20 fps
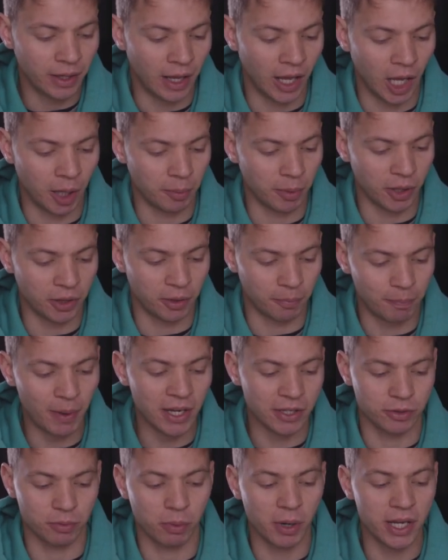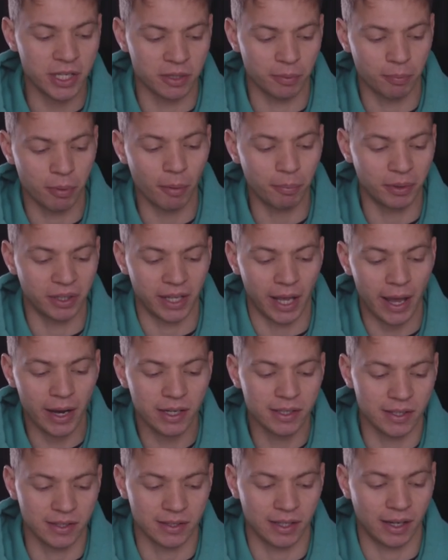The best way to properly
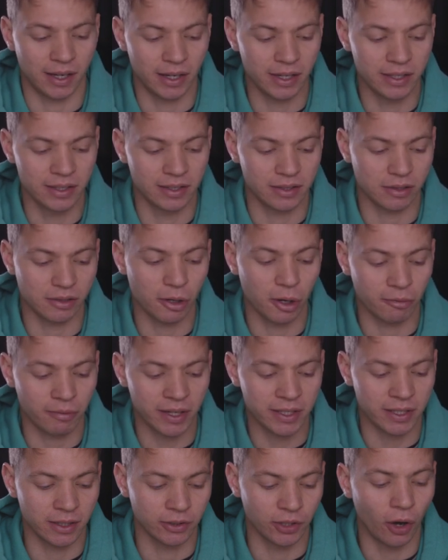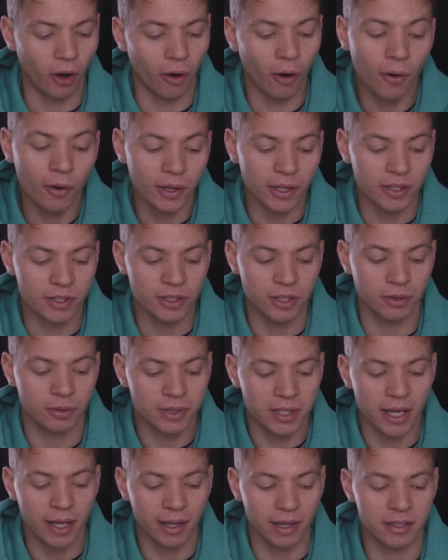exercise a red-tailed hawk is to
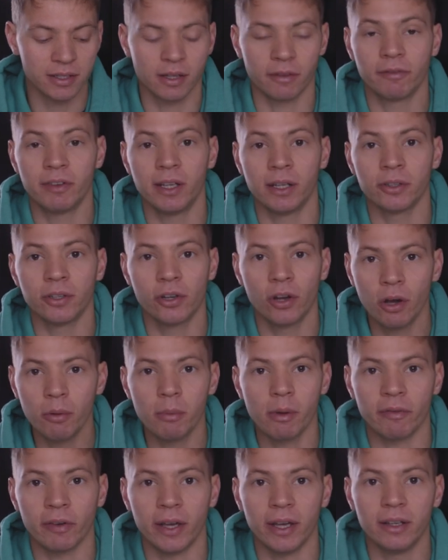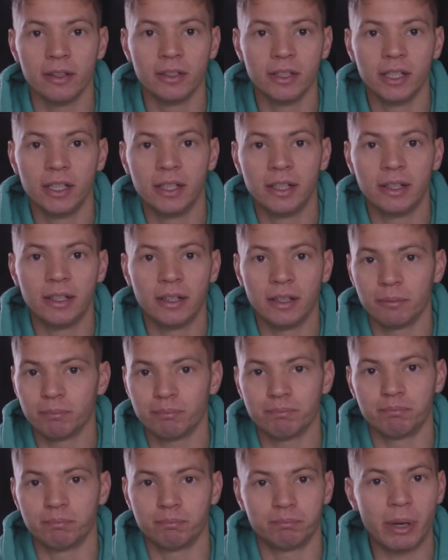take it to the field and hunt with it.
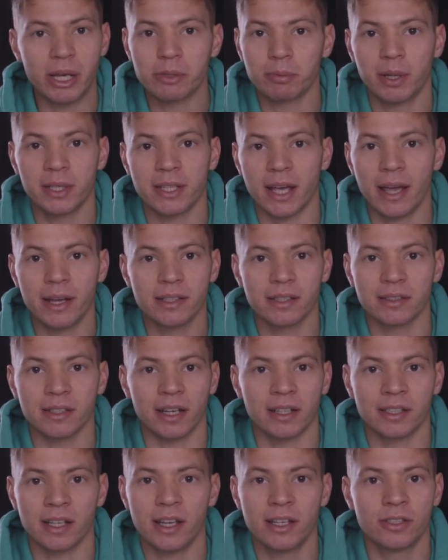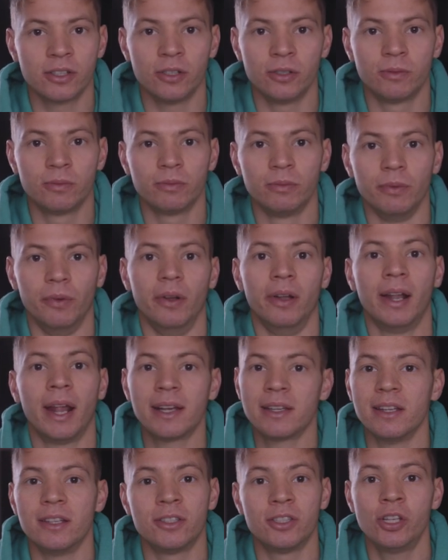The best way to exercise it is to
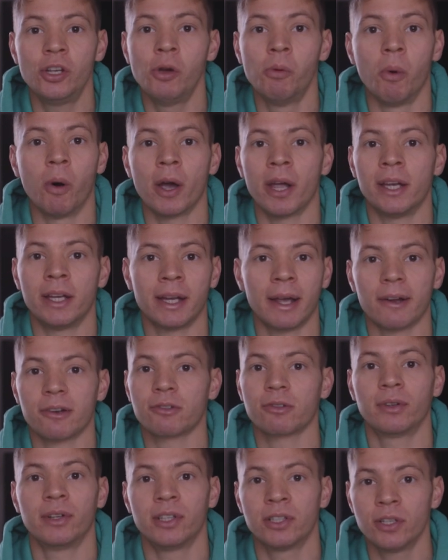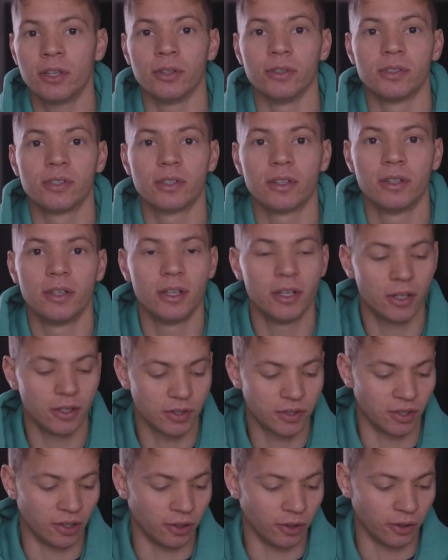let it do what it naturally does.
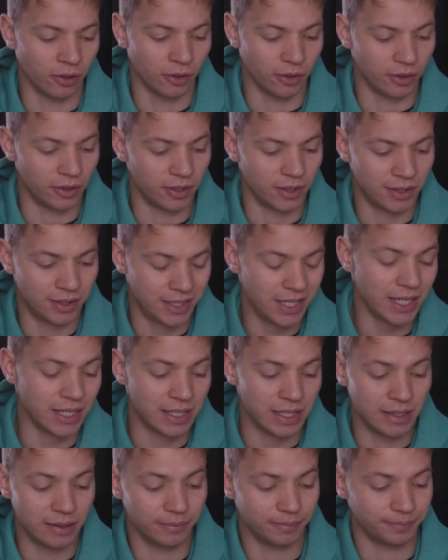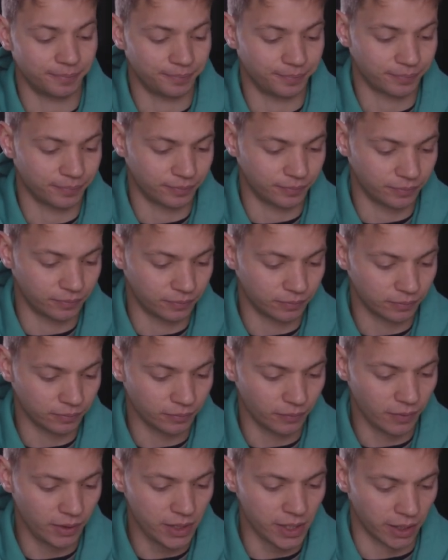So, D.
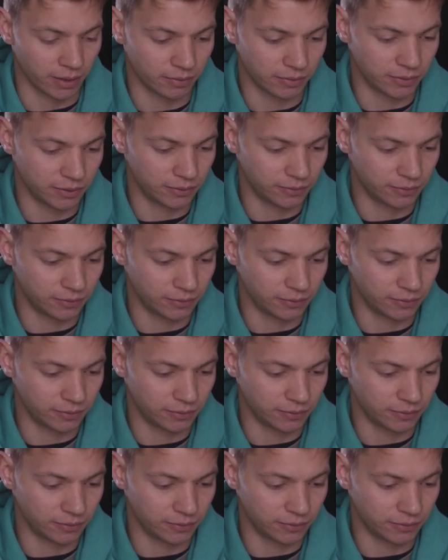Yeah.